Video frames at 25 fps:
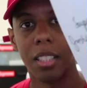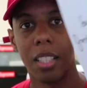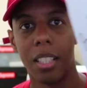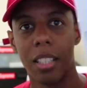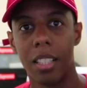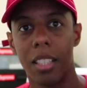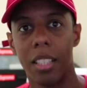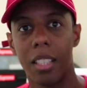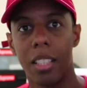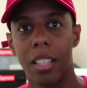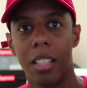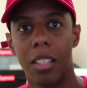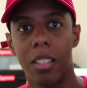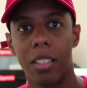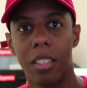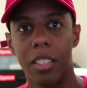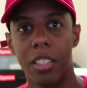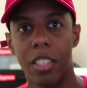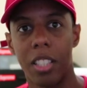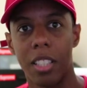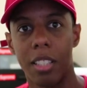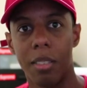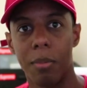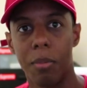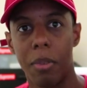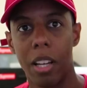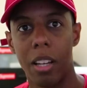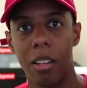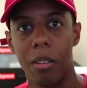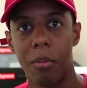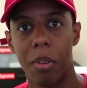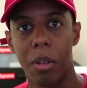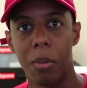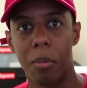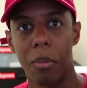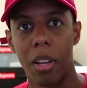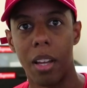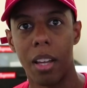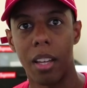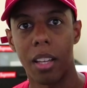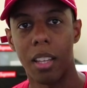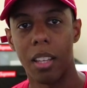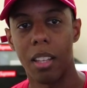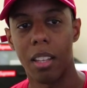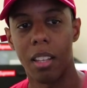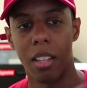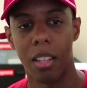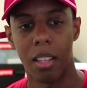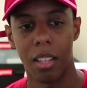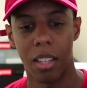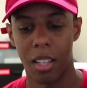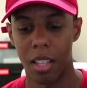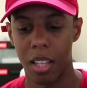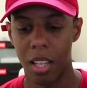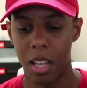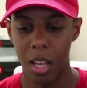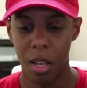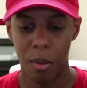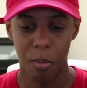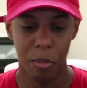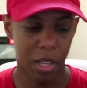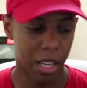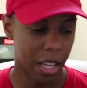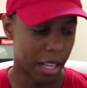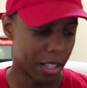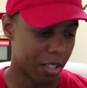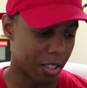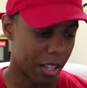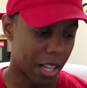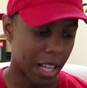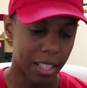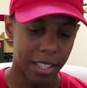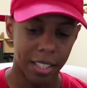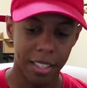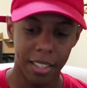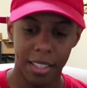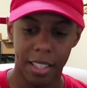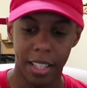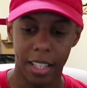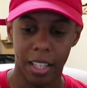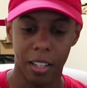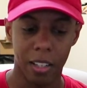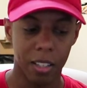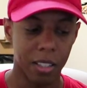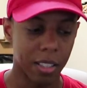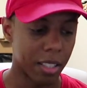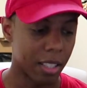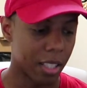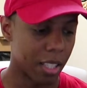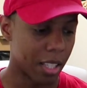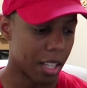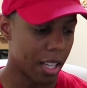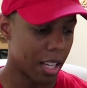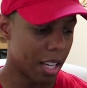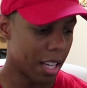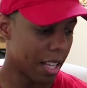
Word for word: And then, you know, the Justify on my back. But yeah, so that's the stickers.